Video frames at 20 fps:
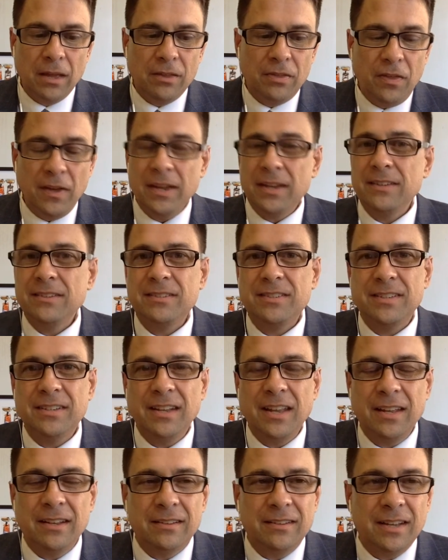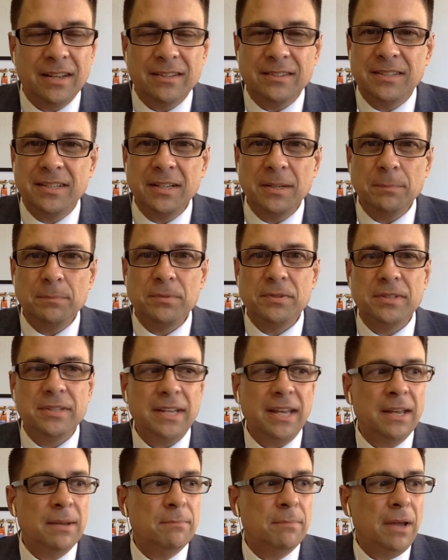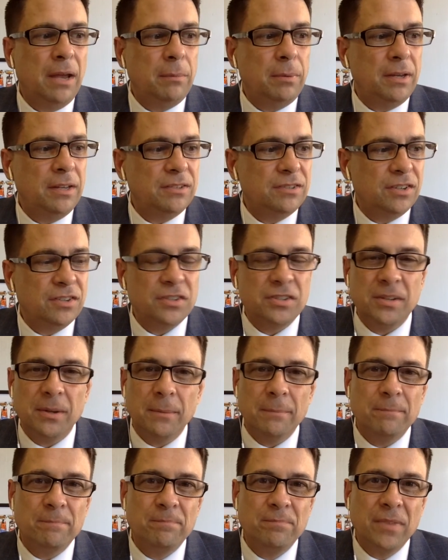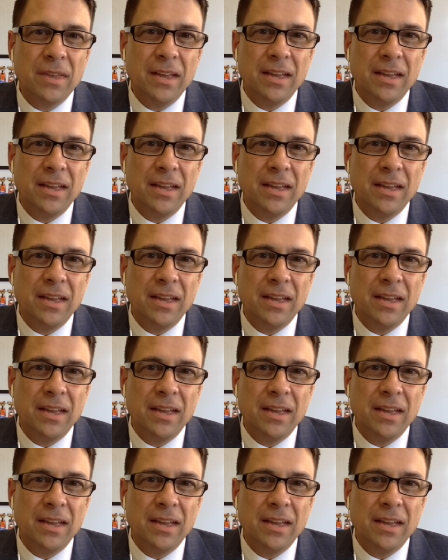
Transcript: things and, and, and tips and maybe just some,